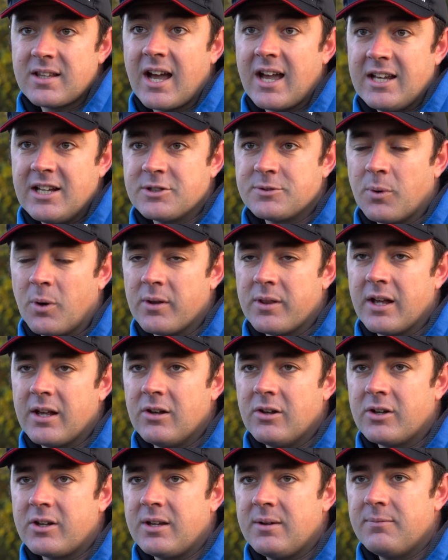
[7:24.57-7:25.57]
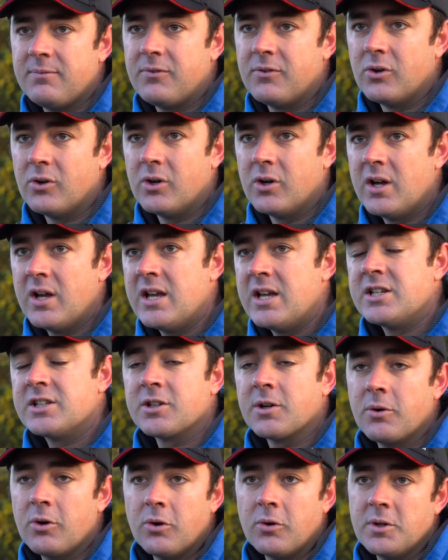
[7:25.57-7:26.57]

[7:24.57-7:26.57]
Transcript: that is what they're looking for. So I